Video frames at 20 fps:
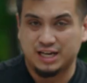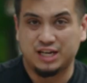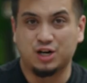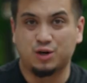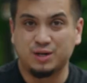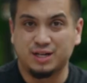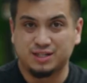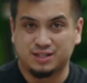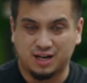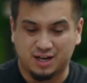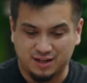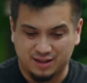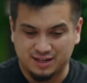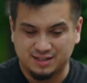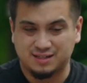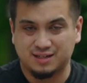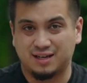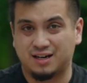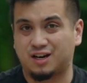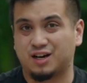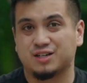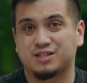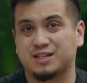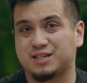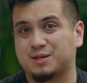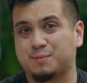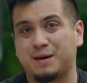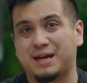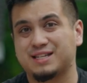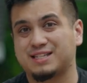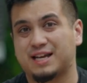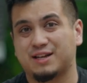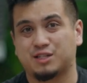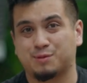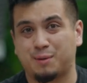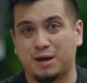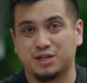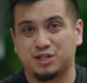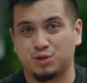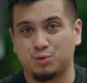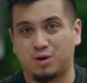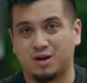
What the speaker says: You don't need a ton of this. It honestly depends how spicy you